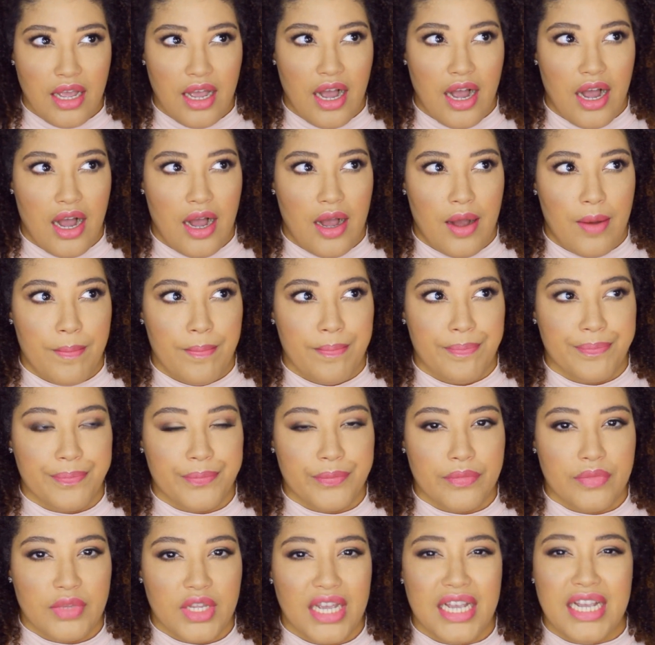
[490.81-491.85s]
um,
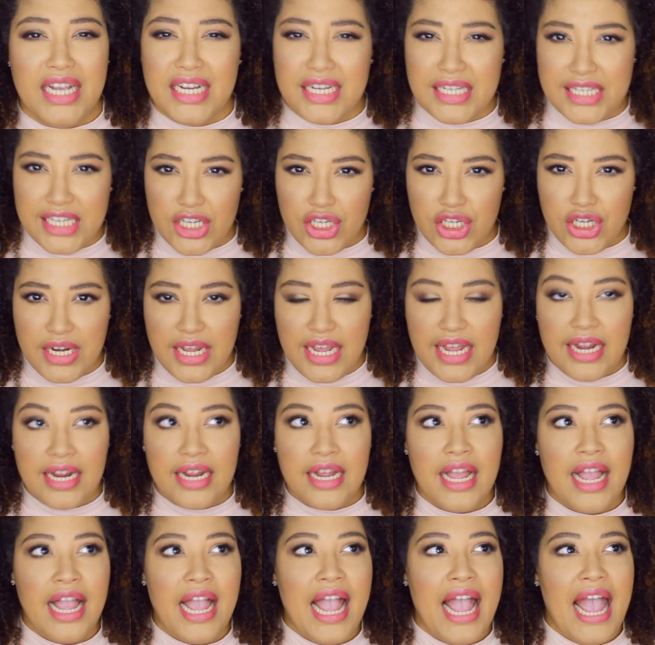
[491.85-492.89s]

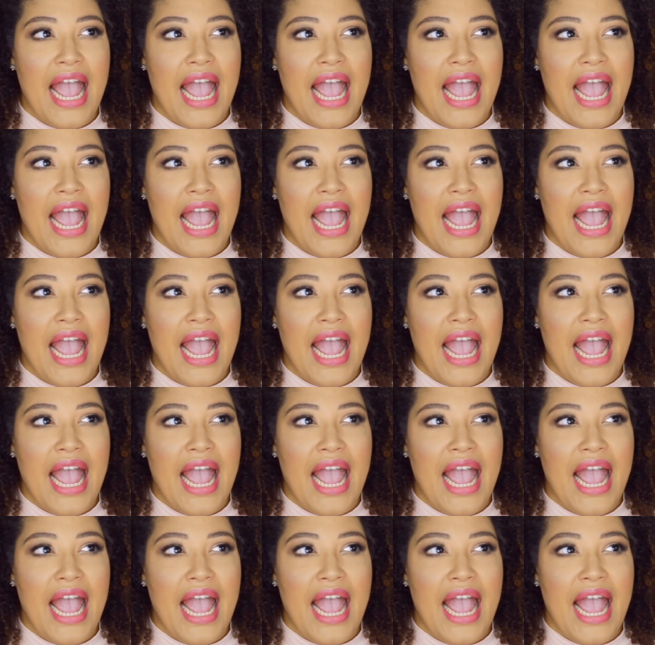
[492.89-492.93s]
conditioning